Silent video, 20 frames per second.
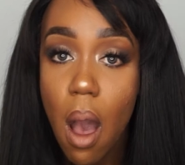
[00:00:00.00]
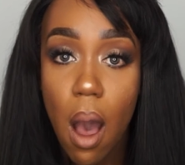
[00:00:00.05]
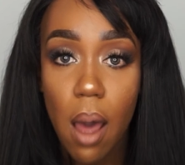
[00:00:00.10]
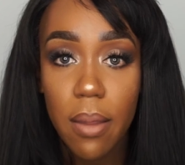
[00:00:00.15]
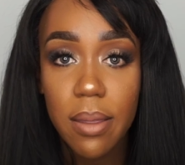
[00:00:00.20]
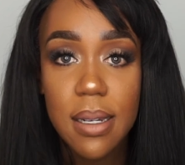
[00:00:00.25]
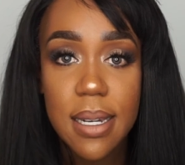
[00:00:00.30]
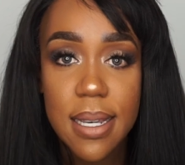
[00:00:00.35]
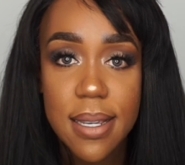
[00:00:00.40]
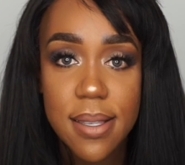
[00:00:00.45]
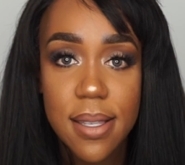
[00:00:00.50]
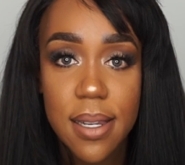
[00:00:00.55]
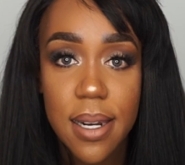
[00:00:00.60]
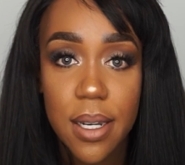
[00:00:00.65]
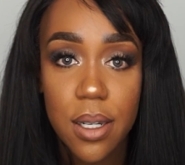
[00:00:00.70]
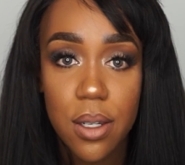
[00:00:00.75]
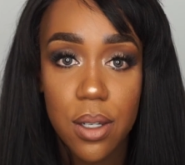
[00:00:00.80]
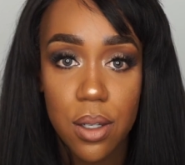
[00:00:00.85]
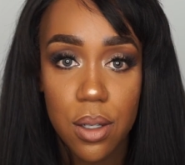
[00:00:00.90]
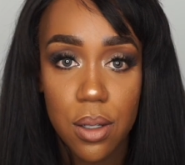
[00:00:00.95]
On the days that
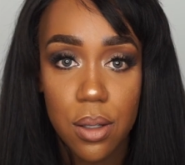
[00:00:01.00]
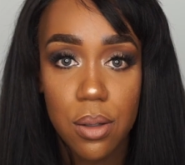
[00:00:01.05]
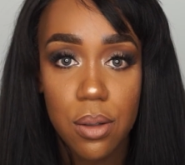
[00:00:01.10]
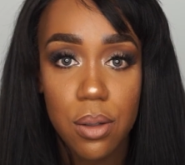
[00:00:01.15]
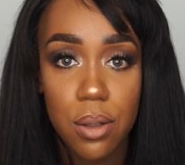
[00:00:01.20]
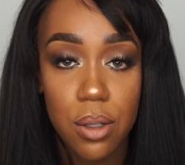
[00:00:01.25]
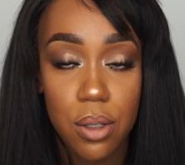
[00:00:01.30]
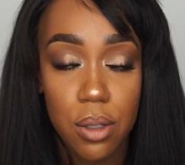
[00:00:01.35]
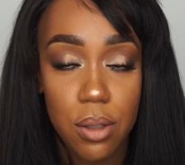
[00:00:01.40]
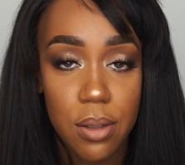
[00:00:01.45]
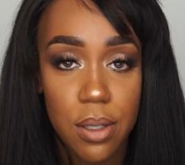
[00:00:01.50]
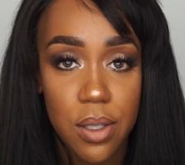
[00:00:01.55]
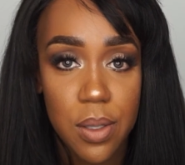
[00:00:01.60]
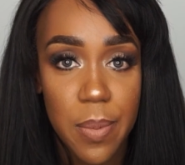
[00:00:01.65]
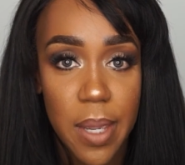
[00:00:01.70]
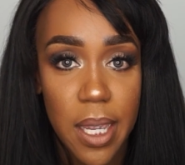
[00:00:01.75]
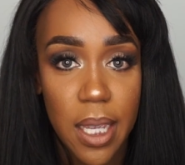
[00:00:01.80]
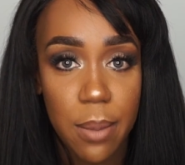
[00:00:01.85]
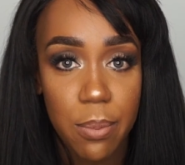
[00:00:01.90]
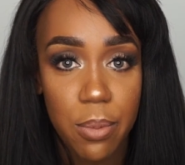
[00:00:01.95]
I do this
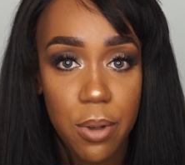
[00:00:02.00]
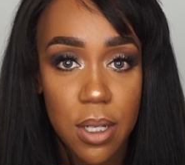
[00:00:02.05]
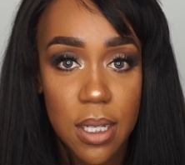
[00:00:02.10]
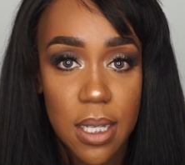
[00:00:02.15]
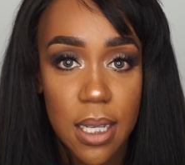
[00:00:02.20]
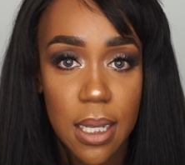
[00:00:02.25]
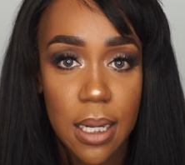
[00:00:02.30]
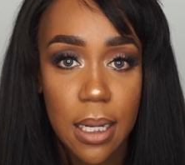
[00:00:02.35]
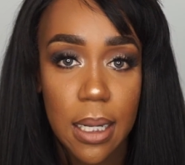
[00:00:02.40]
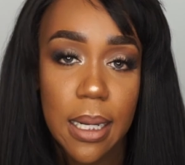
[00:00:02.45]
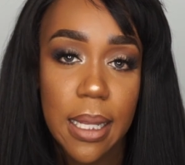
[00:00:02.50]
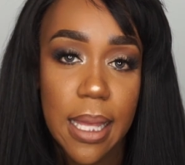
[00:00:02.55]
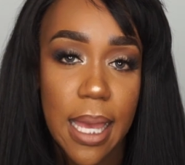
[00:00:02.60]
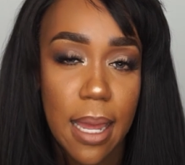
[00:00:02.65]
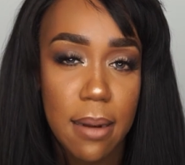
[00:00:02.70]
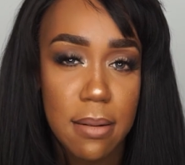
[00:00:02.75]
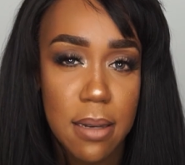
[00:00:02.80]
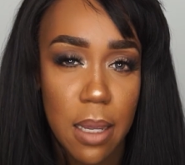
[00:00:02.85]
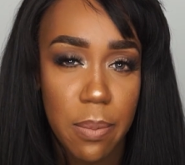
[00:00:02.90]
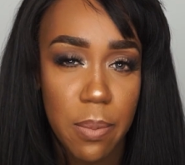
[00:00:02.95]
makeup routine, it
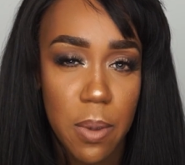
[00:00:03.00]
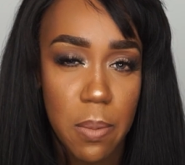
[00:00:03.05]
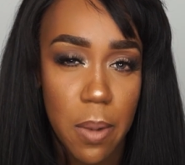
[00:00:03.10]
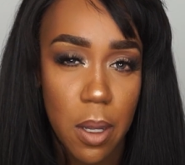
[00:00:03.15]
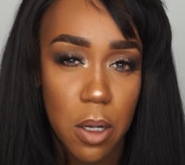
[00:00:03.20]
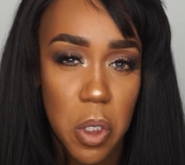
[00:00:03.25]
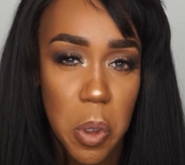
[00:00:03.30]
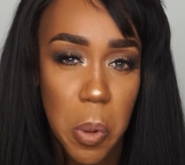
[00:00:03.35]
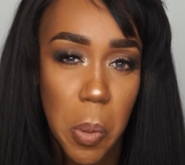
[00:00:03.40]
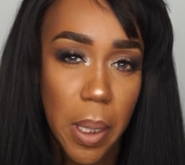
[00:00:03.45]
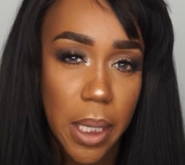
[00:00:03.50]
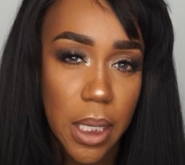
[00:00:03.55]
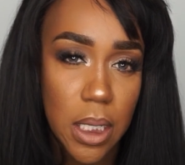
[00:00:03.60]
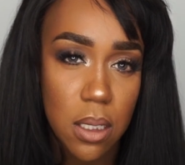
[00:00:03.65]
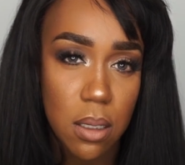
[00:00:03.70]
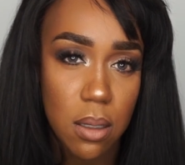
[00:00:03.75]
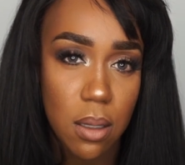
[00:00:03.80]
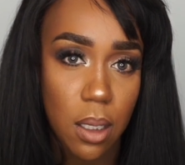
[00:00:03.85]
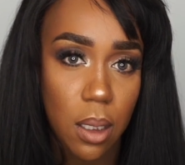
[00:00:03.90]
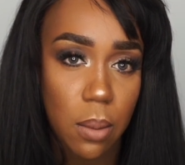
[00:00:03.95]
can take me about 20
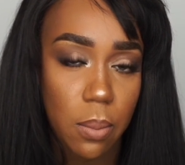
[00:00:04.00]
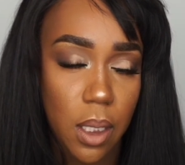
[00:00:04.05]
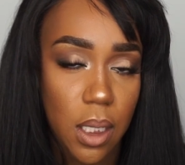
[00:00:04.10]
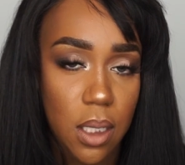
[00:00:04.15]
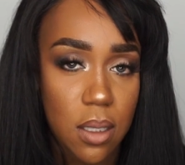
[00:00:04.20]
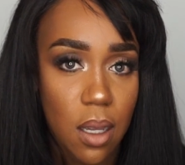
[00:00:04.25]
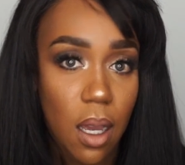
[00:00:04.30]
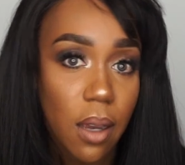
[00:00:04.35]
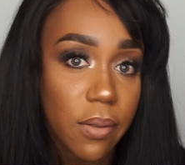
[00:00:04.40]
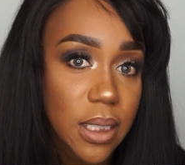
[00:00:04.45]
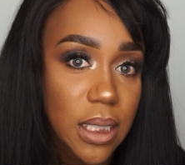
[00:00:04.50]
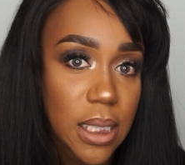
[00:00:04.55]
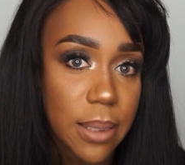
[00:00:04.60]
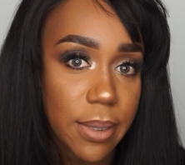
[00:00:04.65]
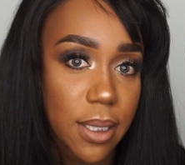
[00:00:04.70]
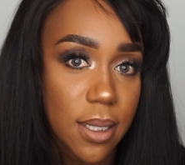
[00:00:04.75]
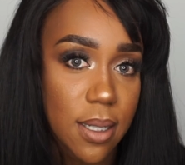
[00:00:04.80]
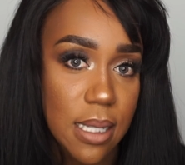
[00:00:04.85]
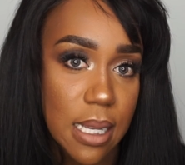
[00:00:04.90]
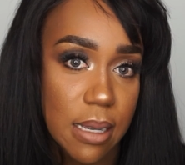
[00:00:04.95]
to 30 minutes, obviously
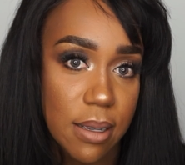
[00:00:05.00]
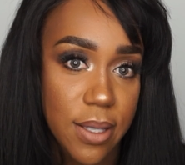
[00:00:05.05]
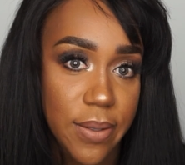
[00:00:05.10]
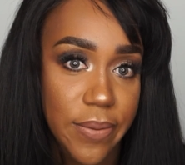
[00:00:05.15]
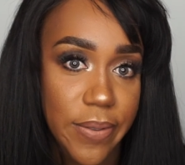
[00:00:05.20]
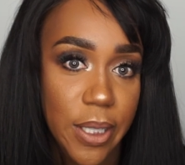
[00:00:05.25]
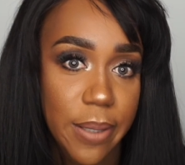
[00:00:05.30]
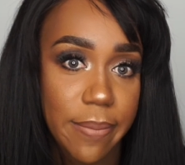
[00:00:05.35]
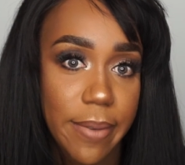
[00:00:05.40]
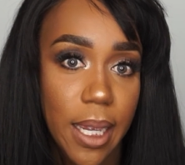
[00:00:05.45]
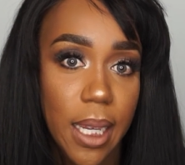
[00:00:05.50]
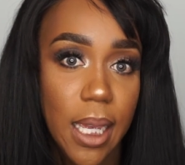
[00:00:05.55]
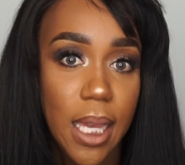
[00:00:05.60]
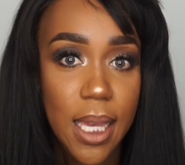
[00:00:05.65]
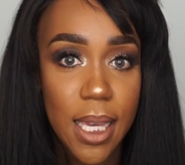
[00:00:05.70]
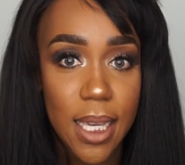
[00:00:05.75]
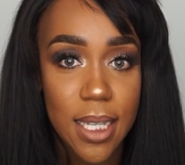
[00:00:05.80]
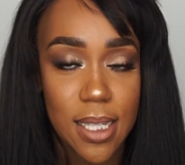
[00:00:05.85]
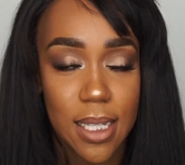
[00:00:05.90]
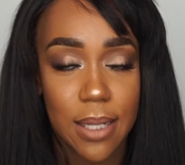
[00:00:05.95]
because I was filming.
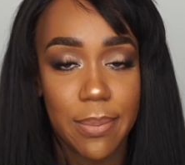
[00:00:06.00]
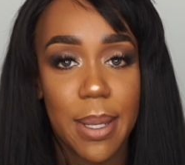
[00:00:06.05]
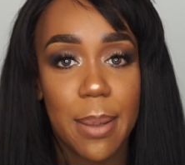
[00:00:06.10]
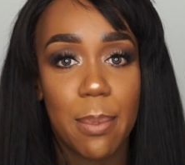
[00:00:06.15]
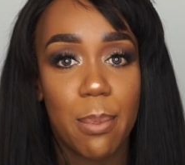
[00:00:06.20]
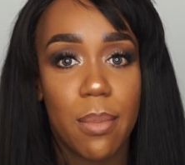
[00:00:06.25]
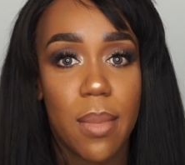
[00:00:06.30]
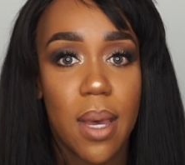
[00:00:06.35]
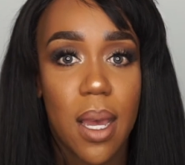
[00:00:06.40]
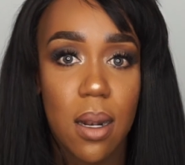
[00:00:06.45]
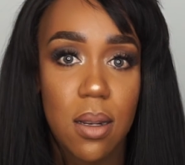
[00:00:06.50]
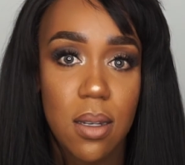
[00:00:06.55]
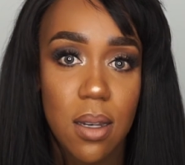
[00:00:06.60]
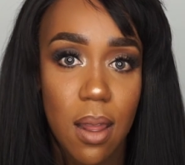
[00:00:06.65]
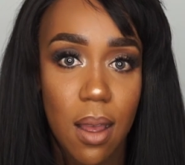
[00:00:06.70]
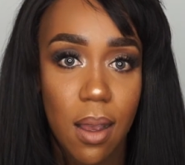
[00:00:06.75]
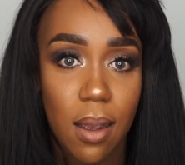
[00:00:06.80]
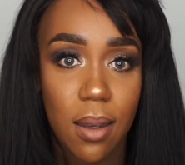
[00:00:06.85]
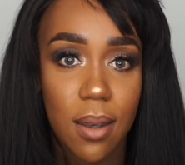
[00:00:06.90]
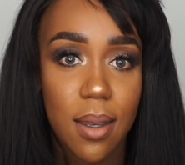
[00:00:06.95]
It took me much
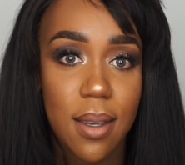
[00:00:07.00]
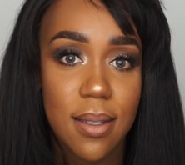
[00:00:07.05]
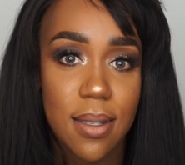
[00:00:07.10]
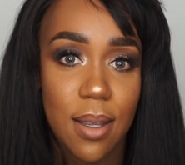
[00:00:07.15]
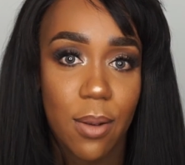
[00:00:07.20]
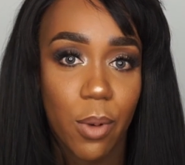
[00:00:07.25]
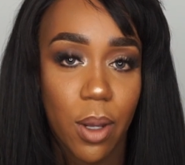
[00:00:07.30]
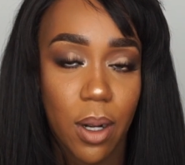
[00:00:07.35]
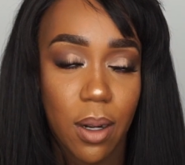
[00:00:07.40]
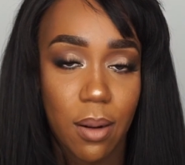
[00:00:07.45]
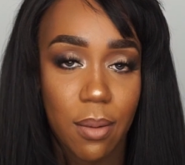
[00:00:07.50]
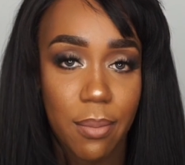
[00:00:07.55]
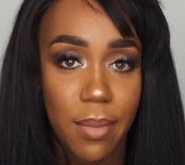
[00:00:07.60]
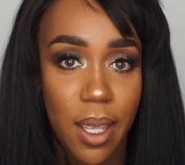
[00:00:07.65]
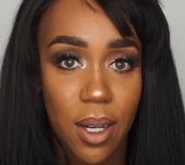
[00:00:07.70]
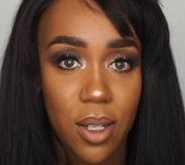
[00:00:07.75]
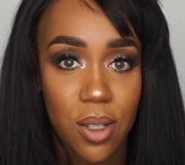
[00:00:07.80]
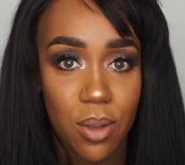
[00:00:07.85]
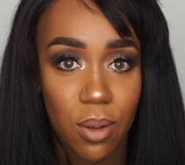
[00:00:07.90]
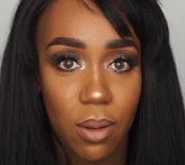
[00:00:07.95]
longer because I wanted to
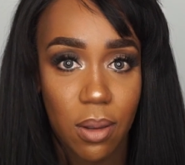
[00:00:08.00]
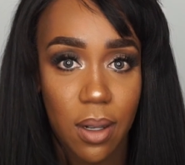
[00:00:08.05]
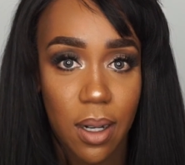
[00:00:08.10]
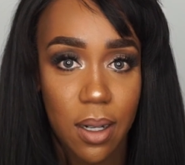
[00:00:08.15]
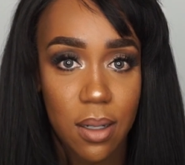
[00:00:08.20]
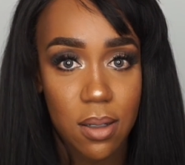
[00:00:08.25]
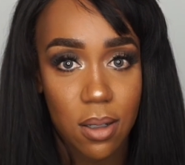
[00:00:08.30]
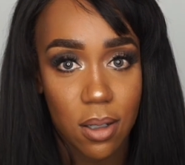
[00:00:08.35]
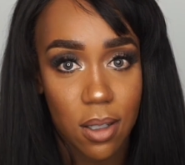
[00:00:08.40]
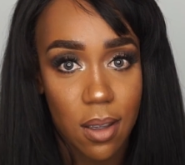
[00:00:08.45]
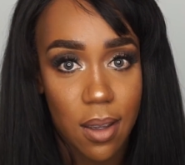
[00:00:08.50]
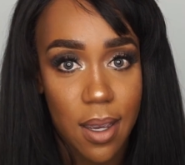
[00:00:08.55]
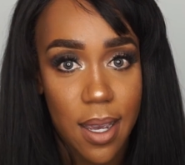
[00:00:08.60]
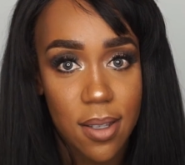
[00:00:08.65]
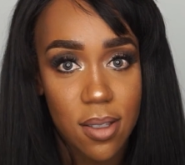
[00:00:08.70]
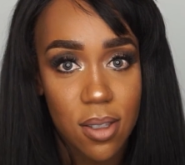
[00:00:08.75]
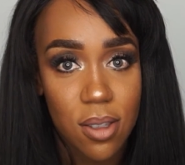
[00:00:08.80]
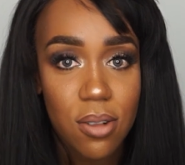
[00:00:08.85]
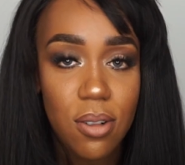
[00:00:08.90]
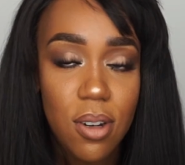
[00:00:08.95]
make sure that I took you
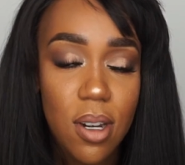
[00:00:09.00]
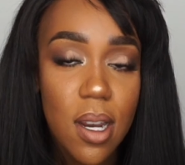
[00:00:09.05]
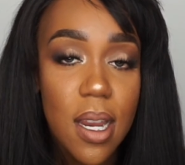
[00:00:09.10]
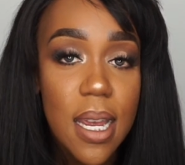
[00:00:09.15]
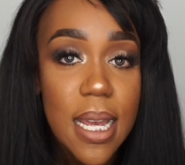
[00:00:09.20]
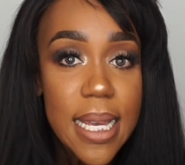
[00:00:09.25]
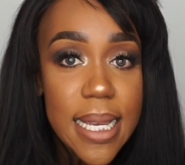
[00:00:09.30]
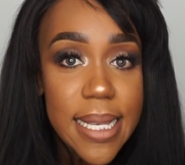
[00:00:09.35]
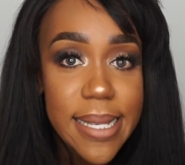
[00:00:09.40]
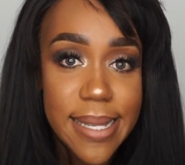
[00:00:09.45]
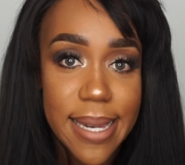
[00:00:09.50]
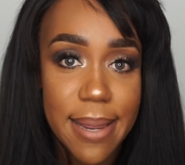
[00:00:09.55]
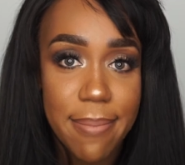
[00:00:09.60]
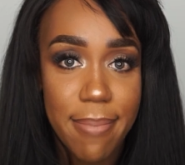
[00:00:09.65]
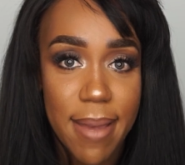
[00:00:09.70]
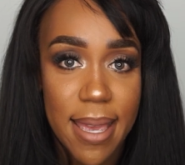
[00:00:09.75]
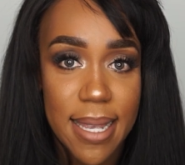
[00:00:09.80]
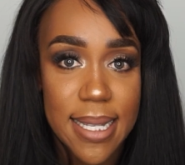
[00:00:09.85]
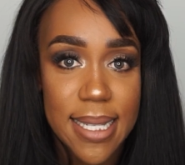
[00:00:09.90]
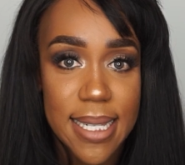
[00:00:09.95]
guys through
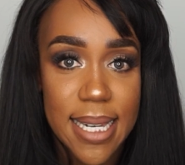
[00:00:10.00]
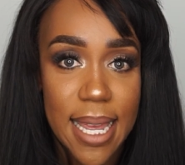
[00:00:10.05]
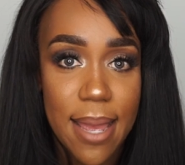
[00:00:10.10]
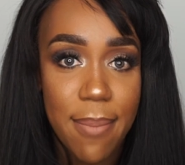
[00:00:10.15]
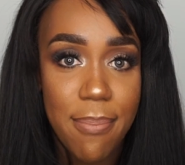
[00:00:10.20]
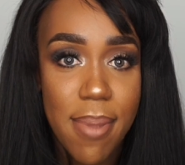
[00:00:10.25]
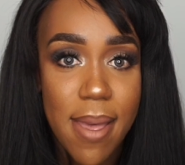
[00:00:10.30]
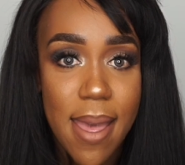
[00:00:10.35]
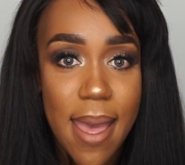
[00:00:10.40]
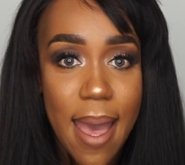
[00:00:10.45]
step by step.